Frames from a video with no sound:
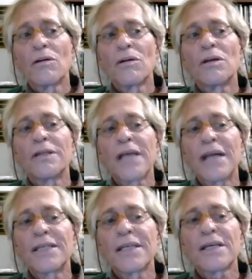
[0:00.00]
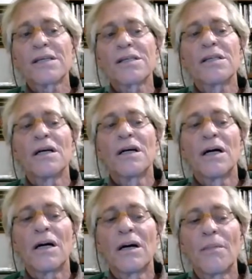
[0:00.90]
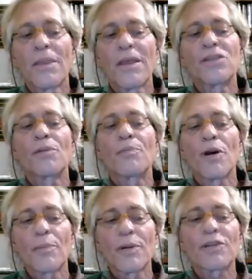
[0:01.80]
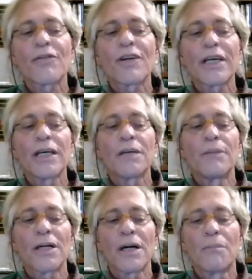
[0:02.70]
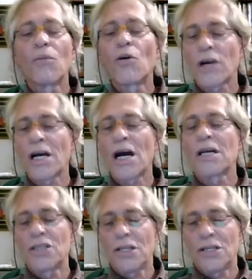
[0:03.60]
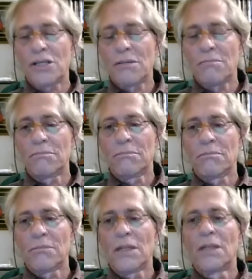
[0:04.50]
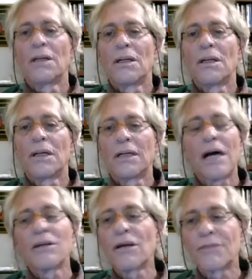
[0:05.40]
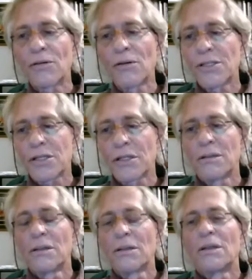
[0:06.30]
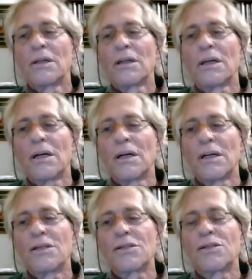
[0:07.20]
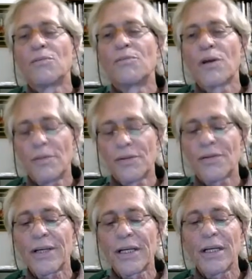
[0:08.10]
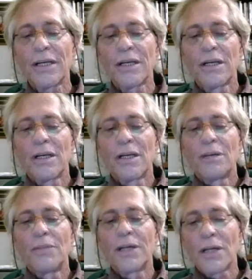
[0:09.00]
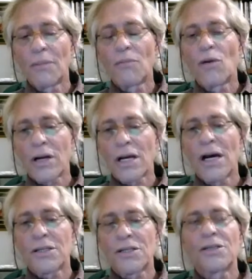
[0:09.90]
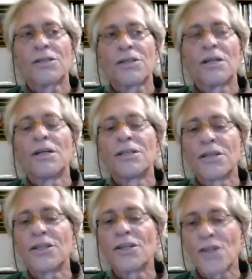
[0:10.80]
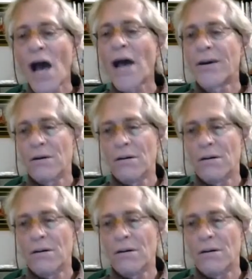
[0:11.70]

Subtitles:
The idea is to purposefully become more conscious. I love the question. Is to purposely become more conscious. It's a desire.